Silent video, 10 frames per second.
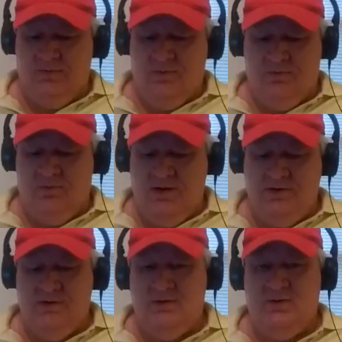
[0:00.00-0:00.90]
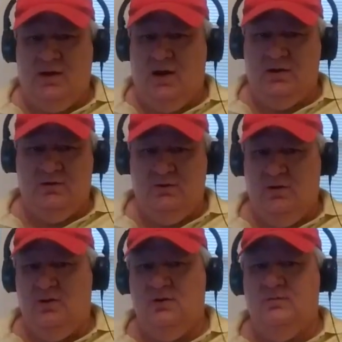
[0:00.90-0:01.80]
the reasons I
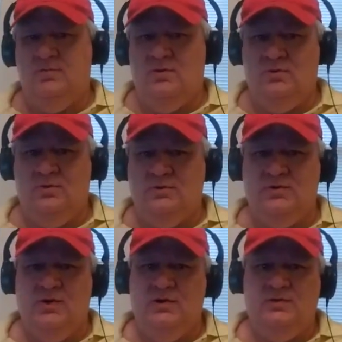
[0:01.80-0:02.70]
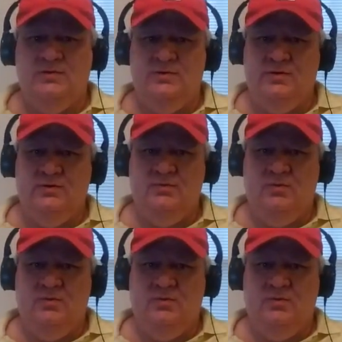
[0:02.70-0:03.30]
love local sales is